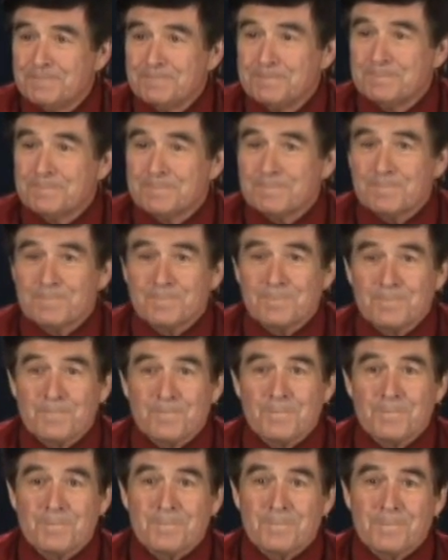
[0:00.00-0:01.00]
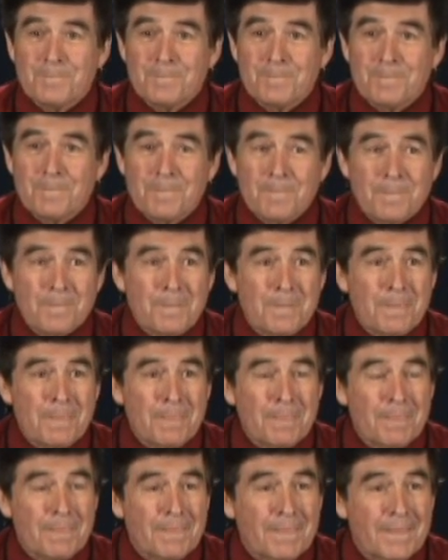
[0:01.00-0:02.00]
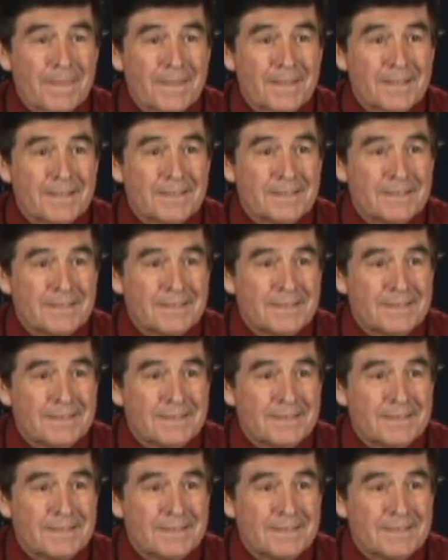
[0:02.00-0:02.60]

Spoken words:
(silence)